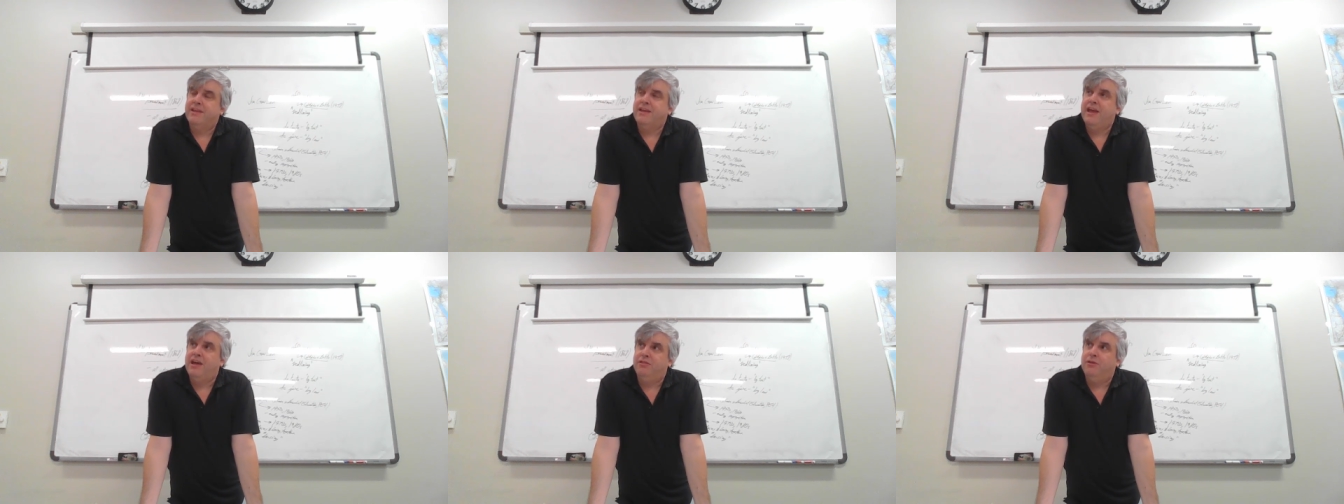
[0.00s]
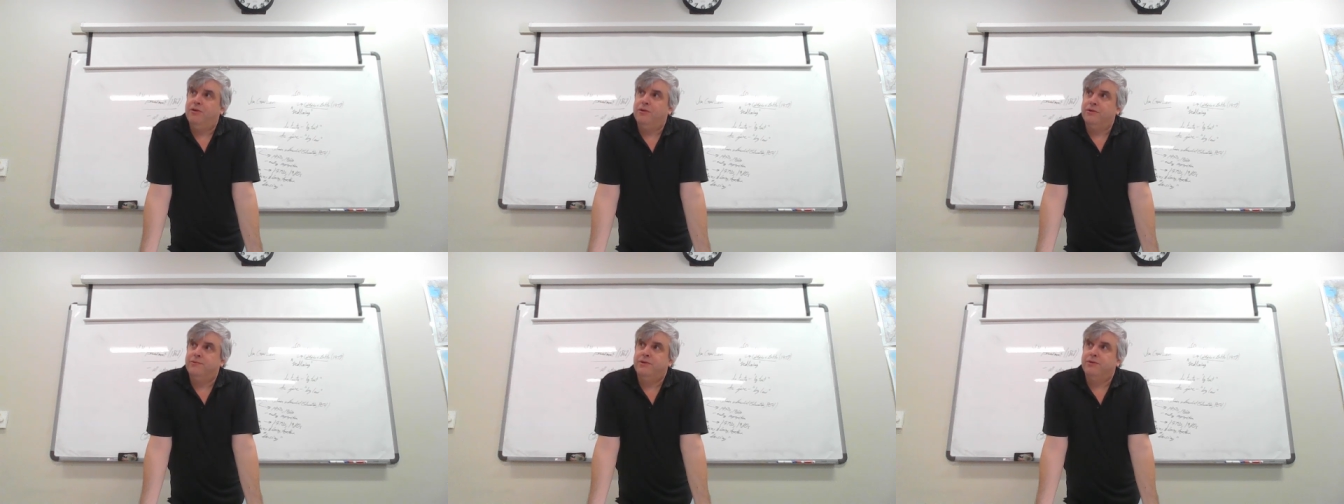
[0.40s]
can't
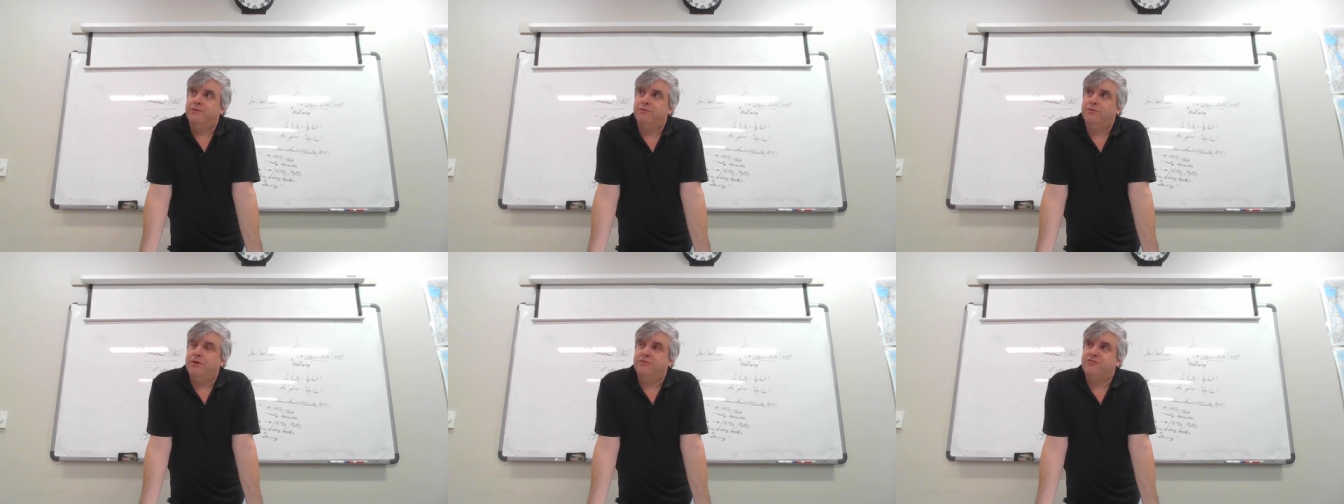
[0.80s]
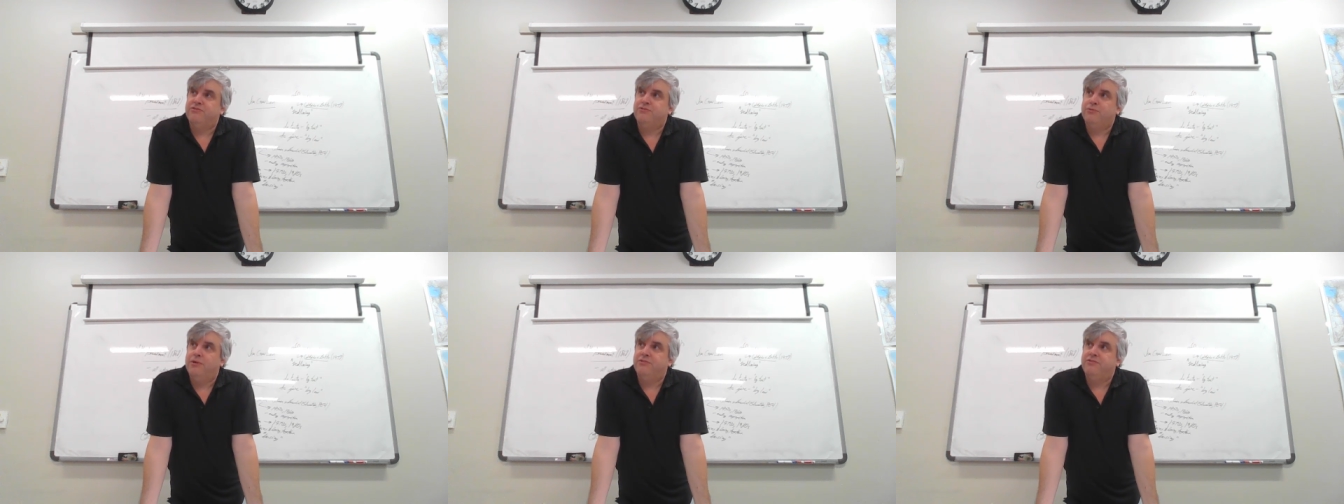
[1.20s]
learn when you're under a lot of
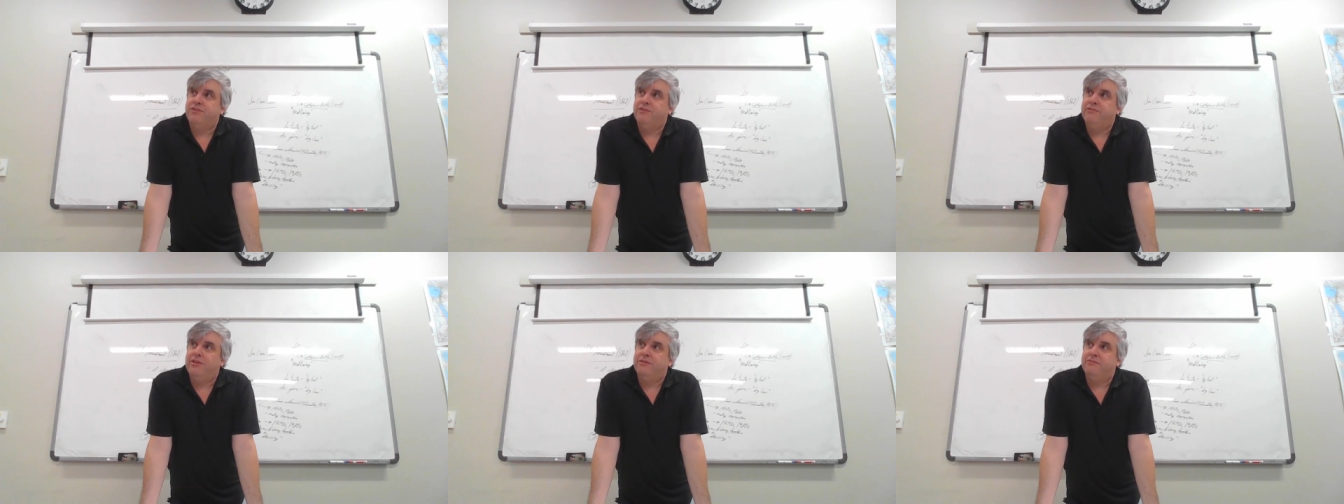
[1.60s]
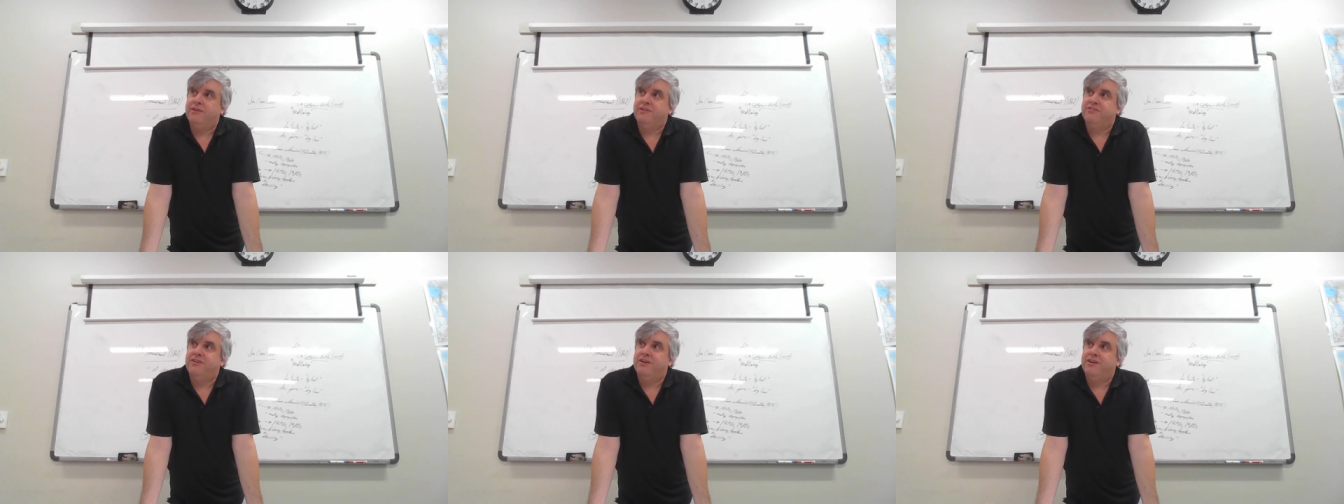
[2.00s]
stress and have a lot of
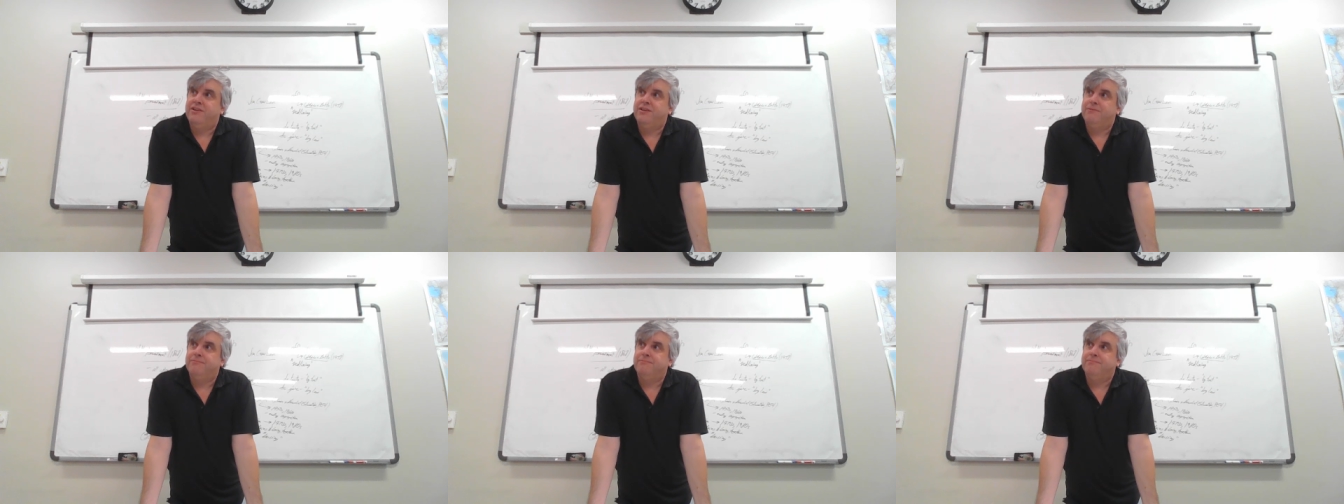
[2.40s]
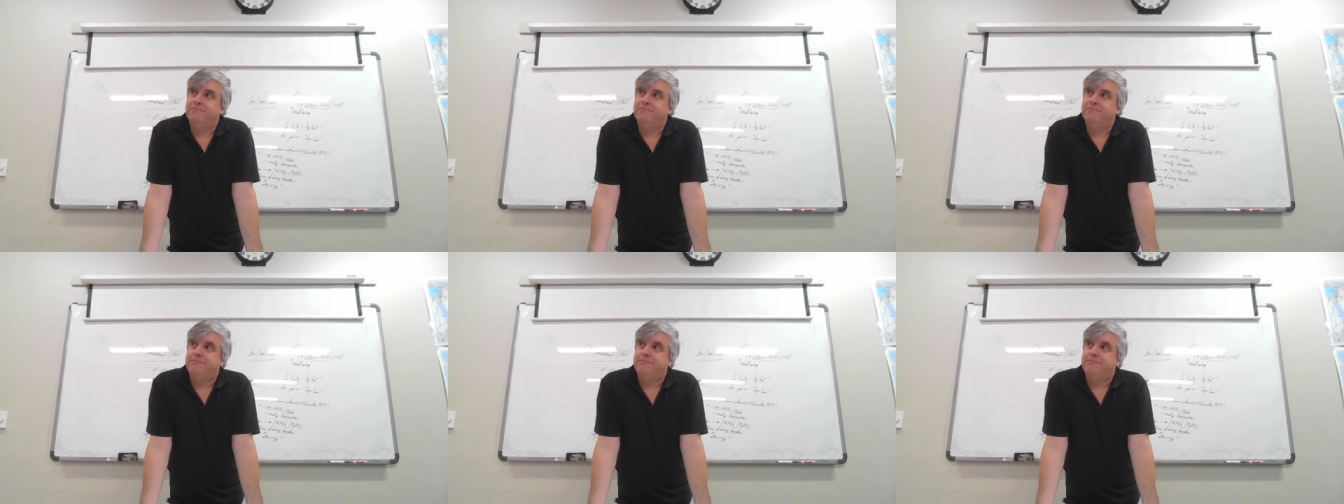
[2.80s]
anxiety.